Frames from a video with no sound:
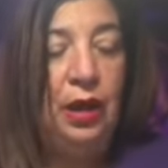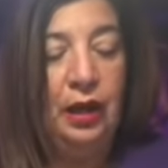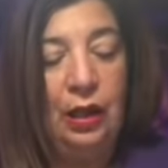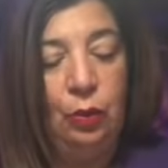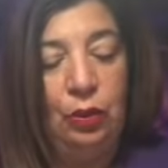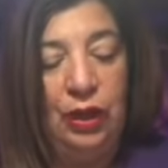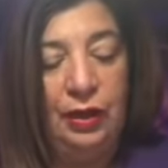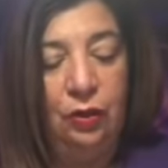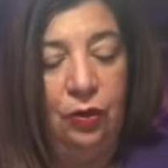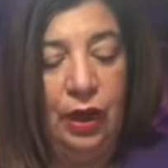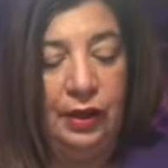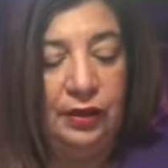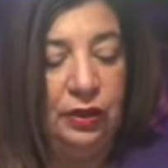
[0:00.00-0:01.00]
And I would like
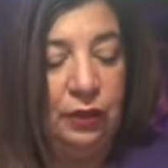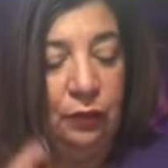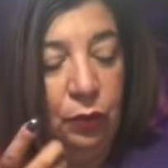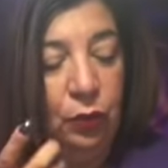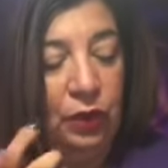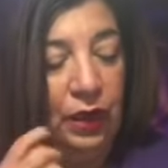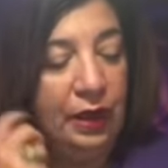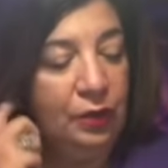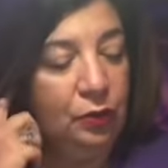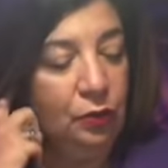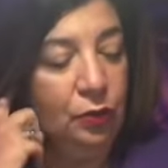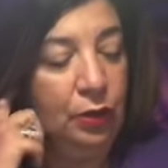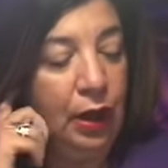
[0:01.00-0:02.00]
you guys, if you would like
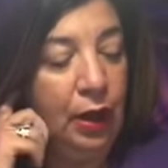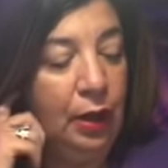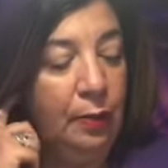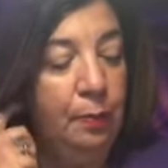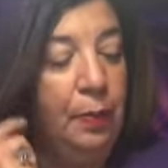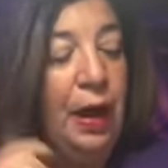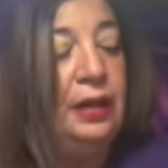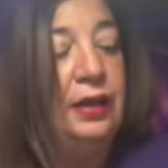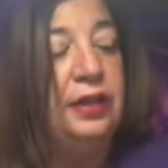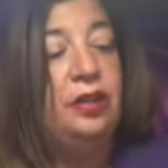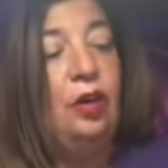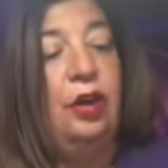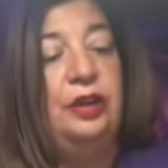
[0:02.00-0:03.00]
to uh, buy
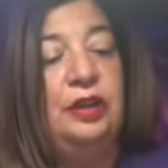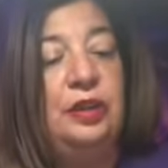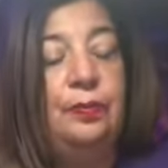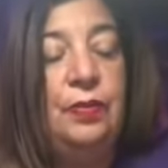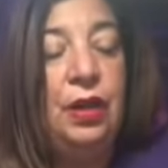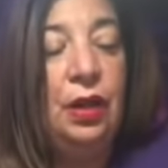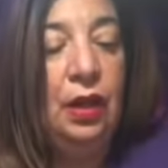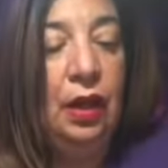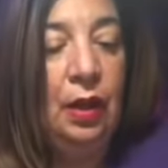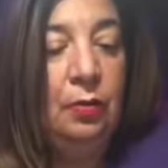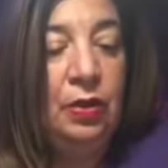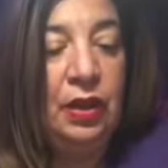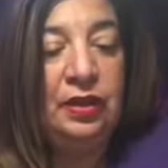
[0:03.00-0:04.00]
these cards,
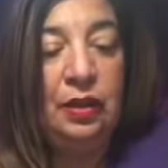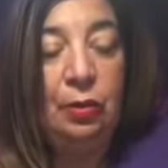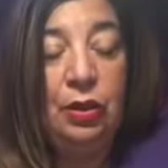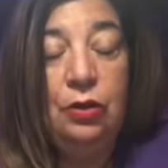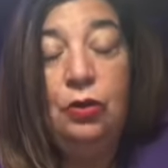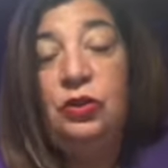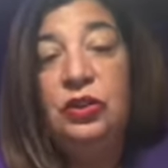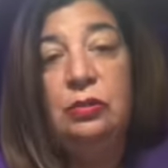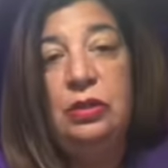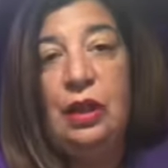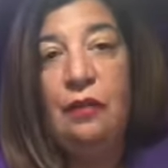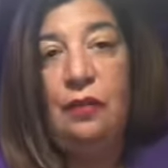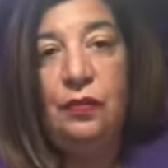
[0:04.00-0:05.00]
because I'm going to use them
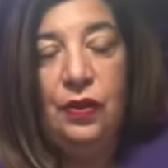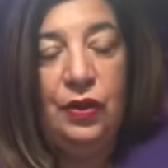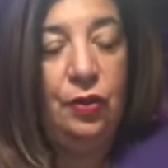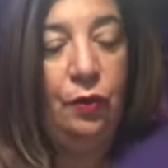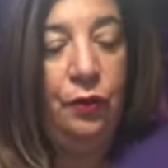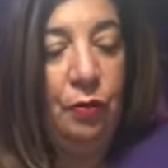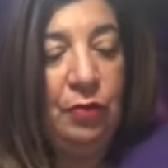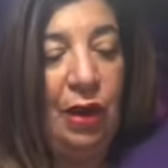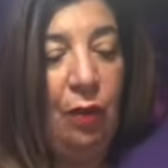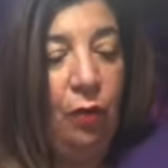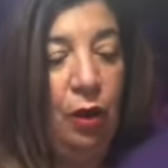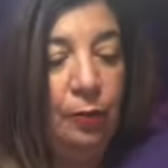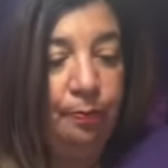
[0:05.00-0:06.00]
in every video from
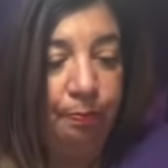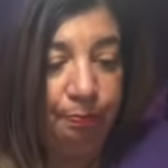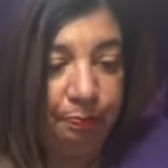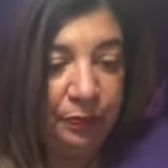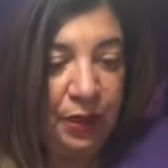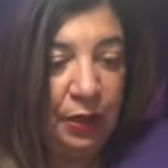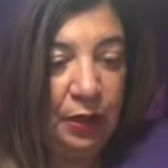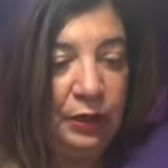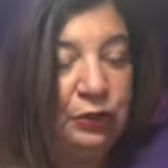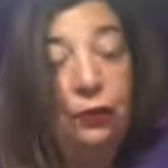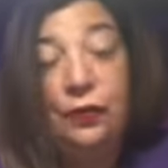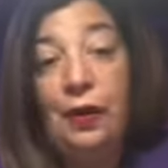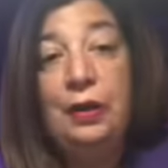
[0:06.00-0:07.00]
now on,
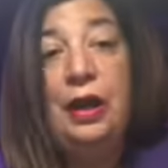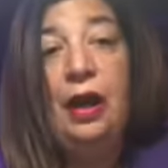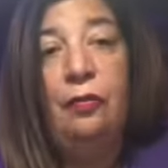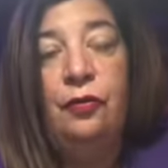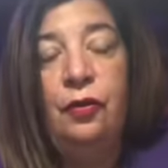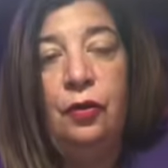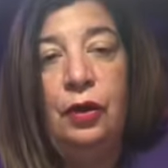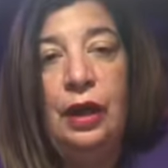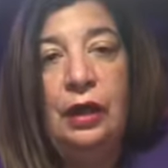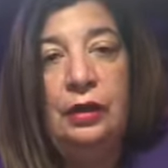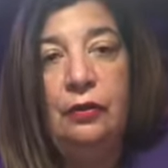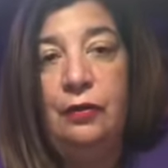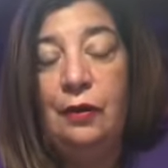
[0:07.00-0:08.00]
because they're very helpful
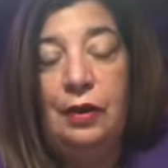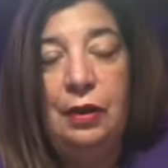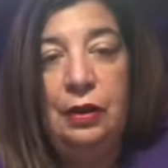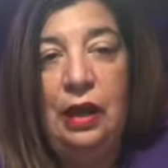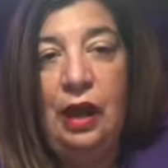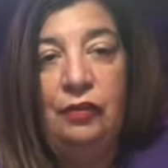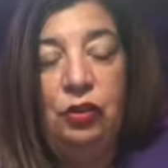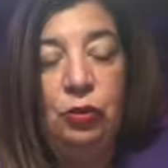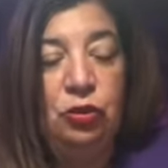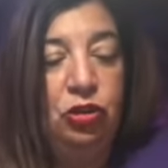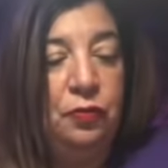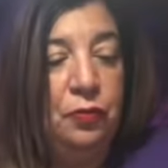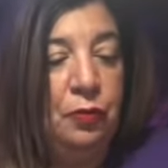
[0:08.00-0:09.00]
and they're very, they have so
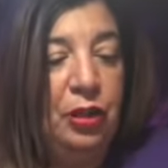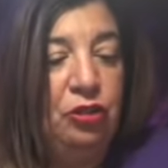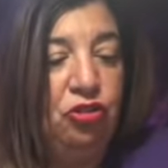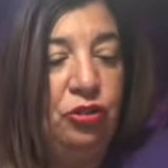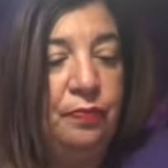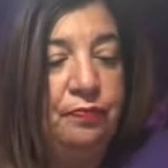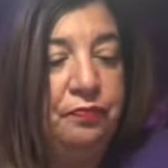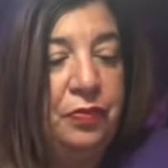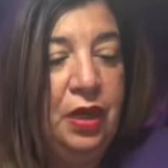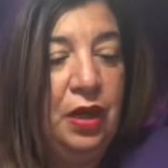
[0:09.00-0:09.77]
much information.